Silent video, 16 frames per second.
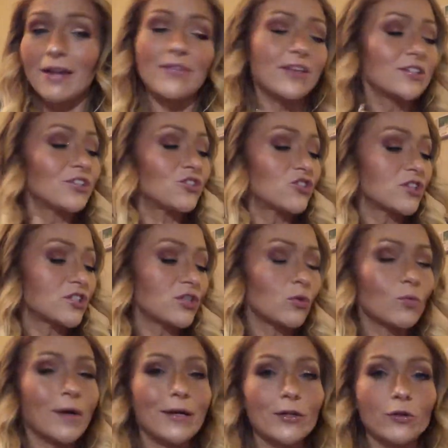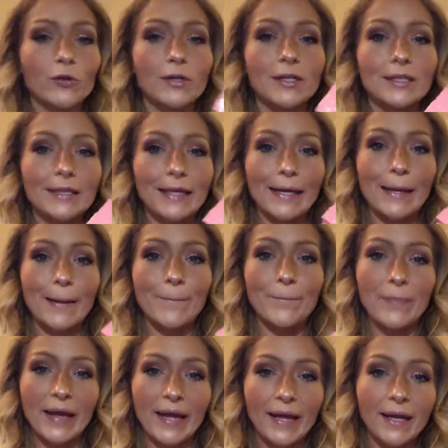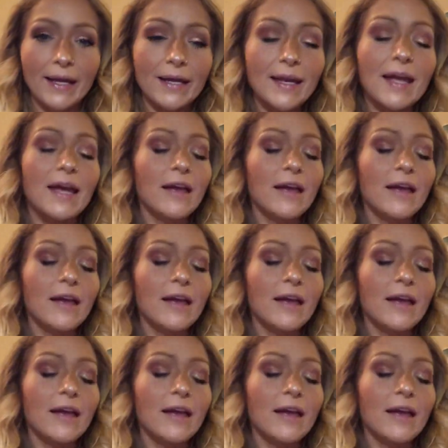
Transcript: This is just the regular glam bag.